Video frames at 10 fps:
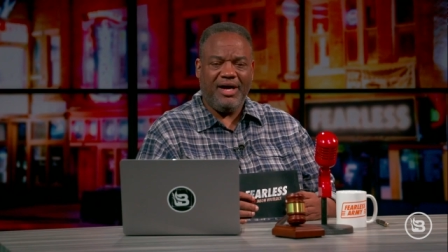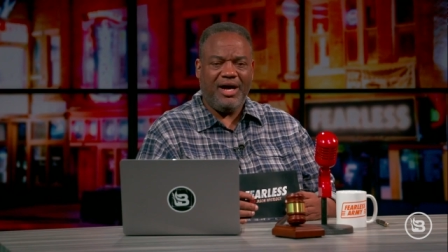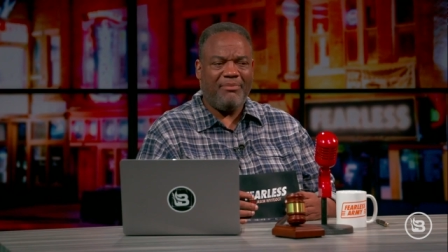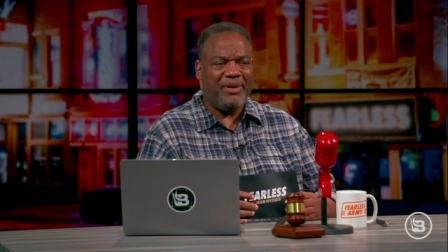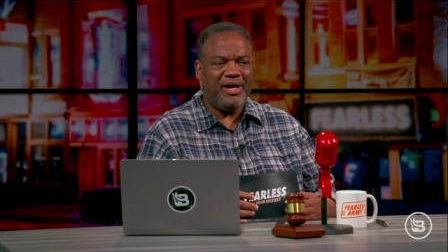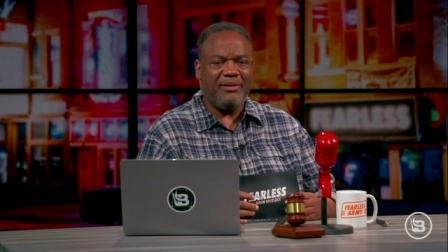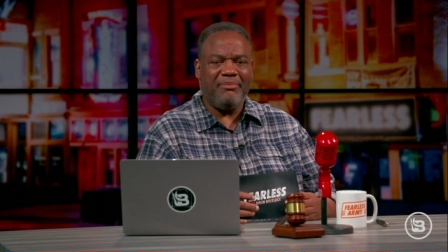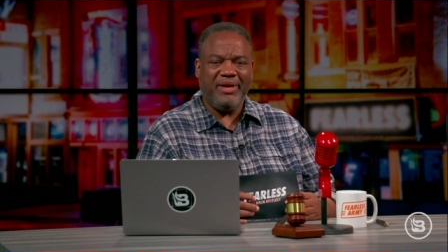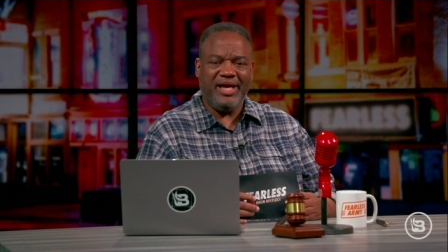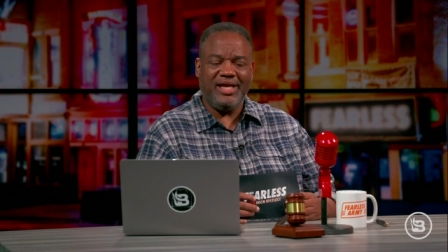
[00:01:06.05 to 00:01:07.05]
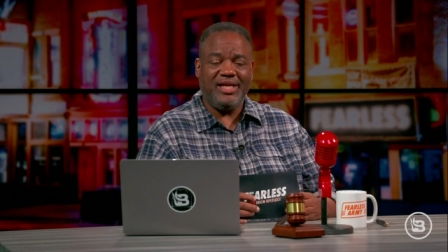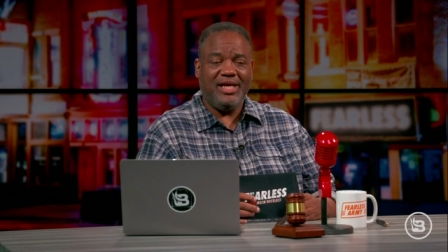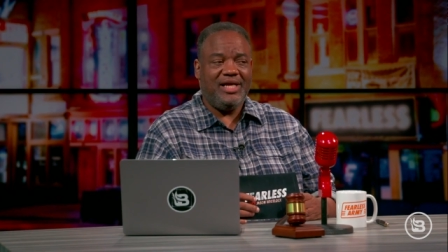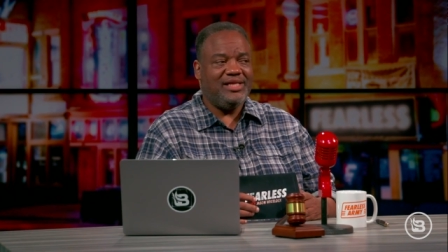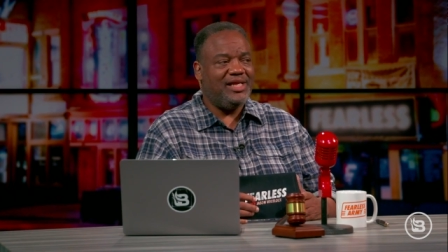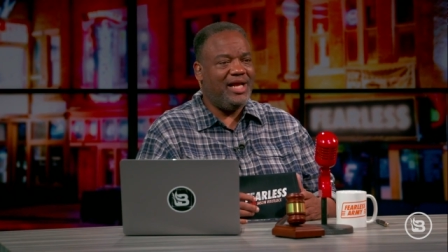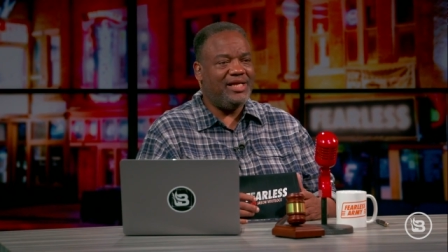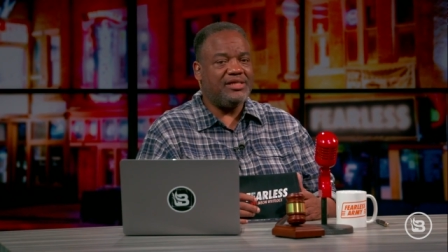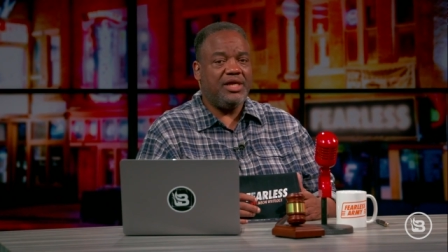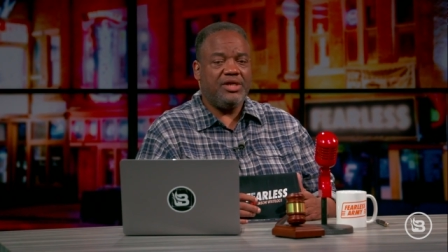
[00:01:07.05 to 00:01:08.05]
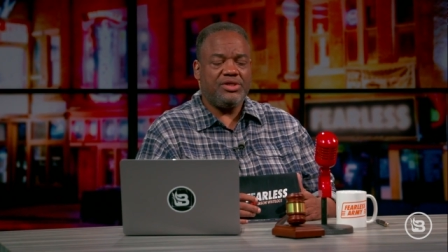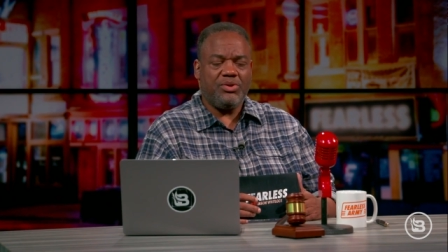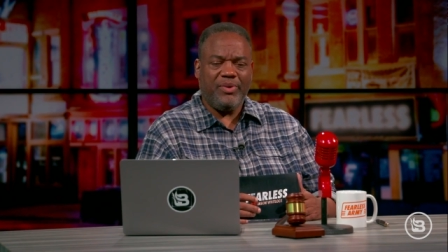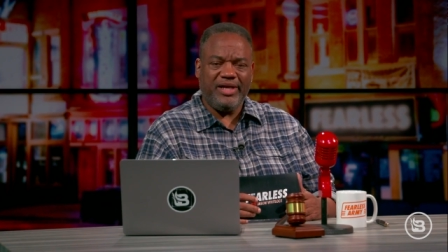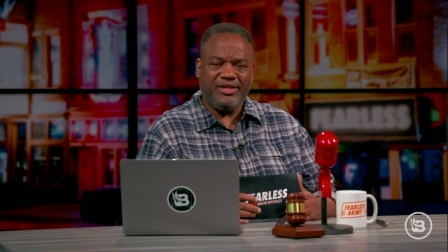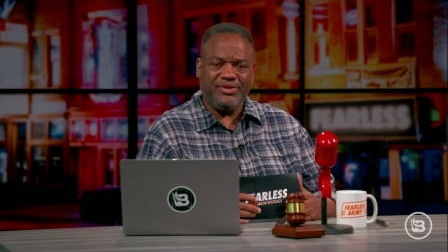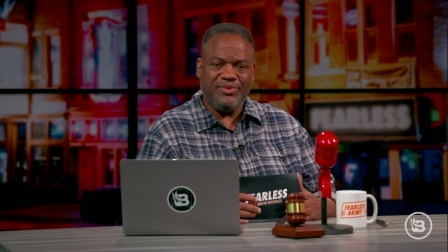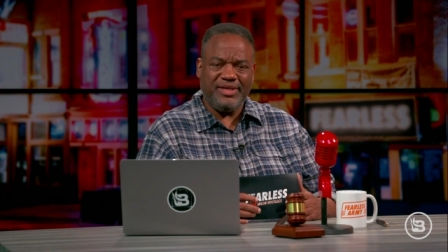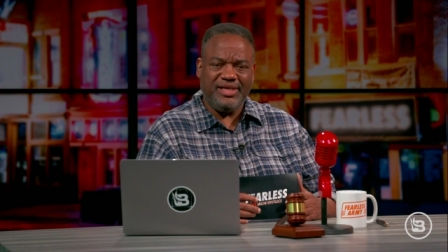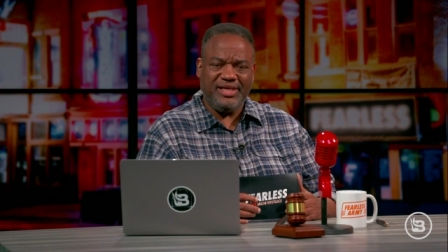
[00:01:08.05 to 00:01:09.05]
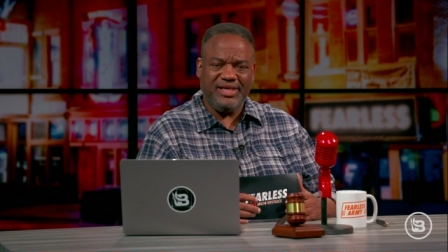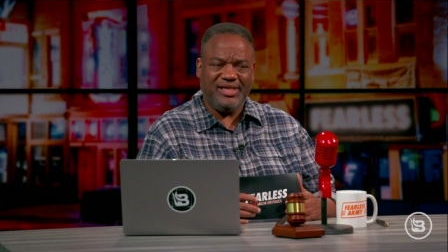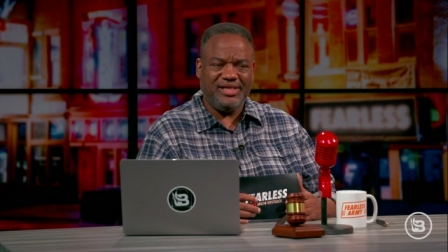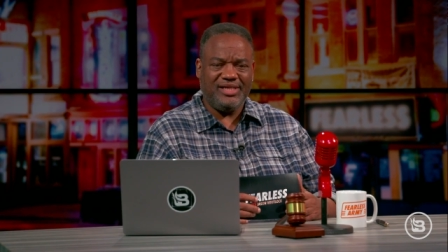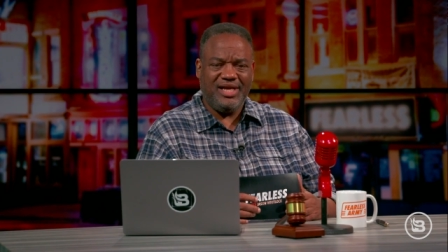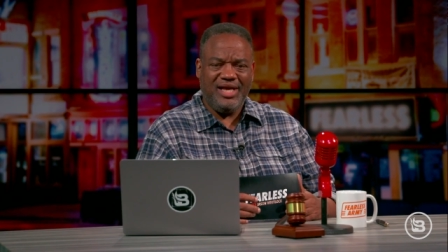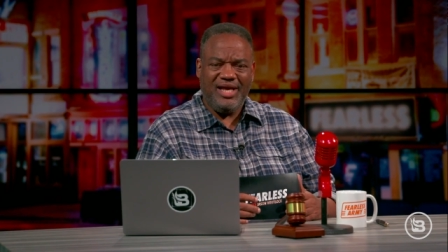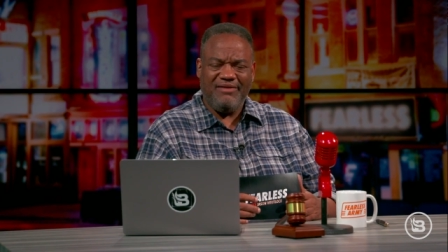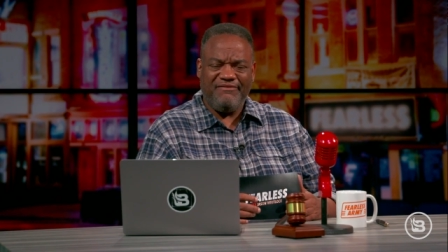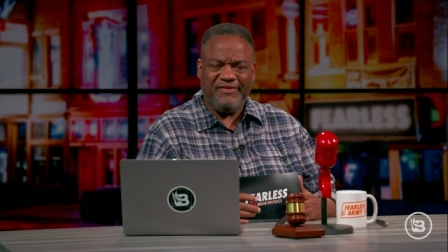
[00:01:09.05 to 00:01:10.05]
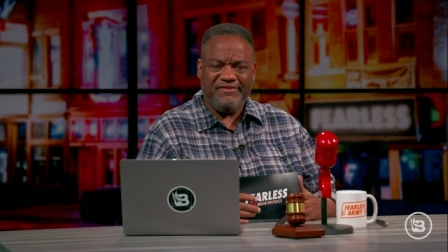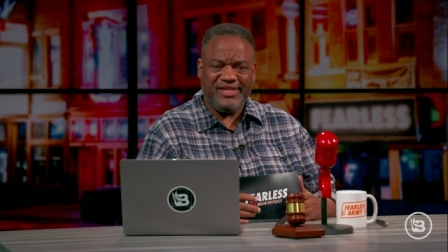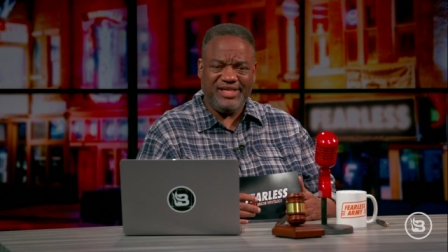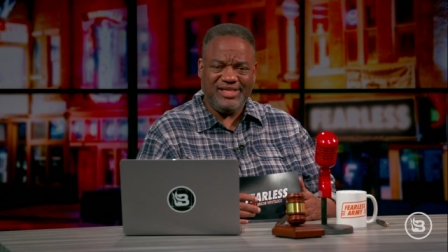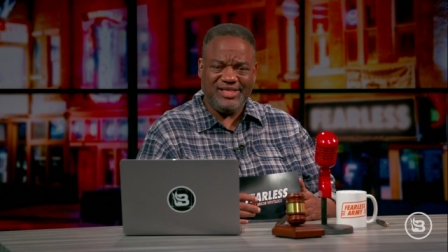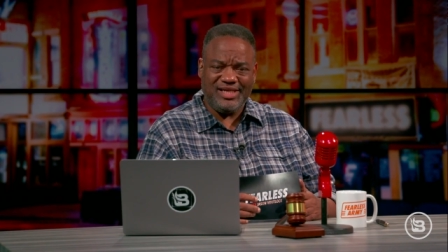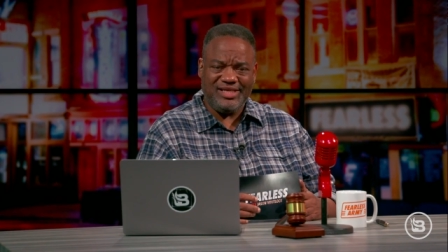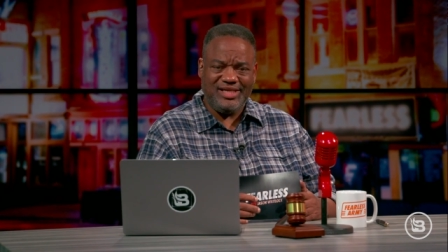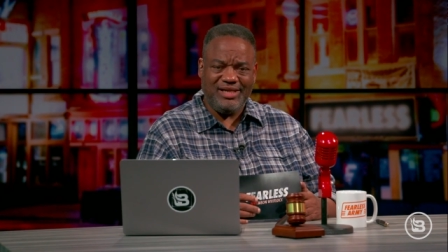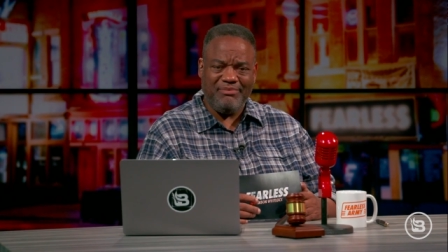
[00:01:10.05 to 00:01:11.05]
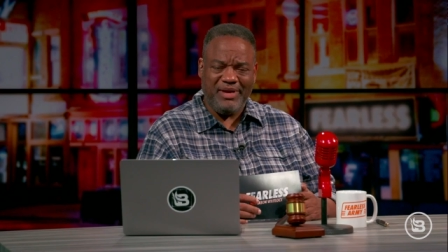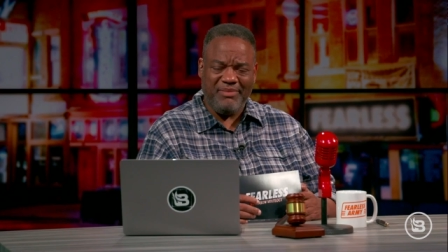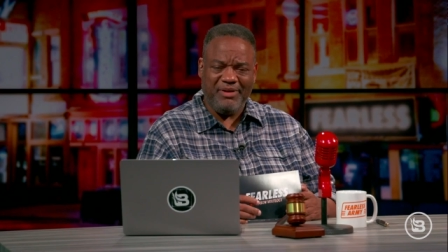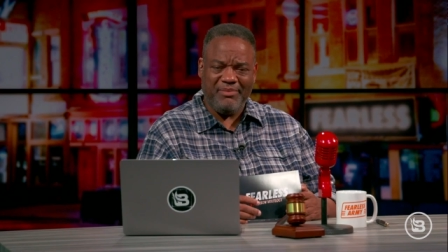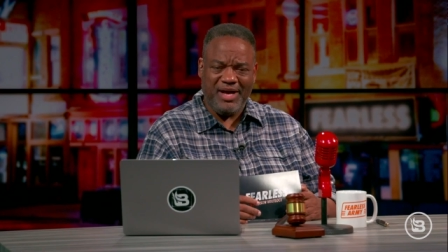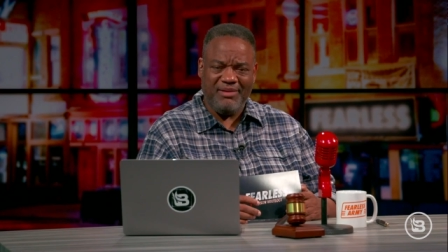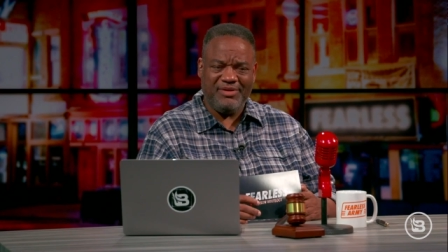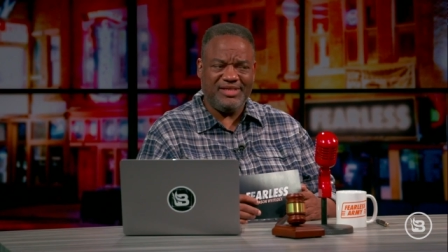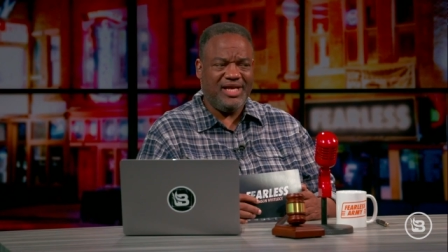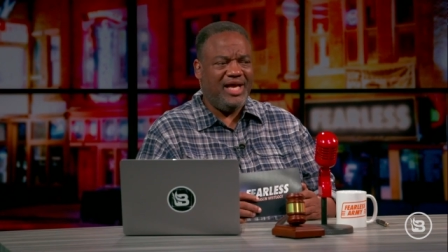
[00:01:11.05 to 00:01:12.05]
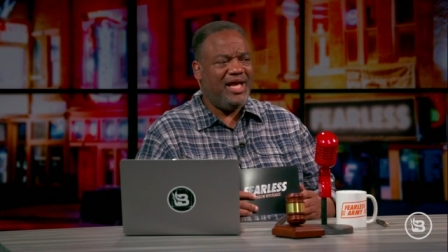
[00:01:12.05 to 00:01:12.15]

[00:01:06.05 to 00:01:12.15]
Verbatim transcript: about a man that has 22 kids and 15, 16 baby mamas,